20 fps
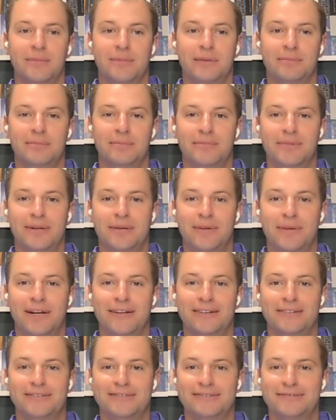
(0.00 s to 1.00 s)
I'm
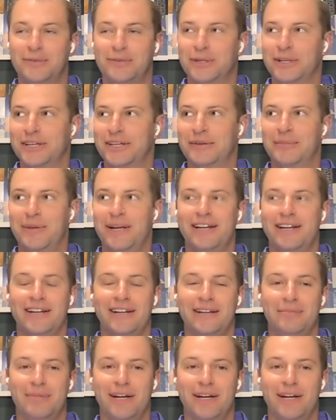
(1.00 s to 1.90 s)
not willing to make any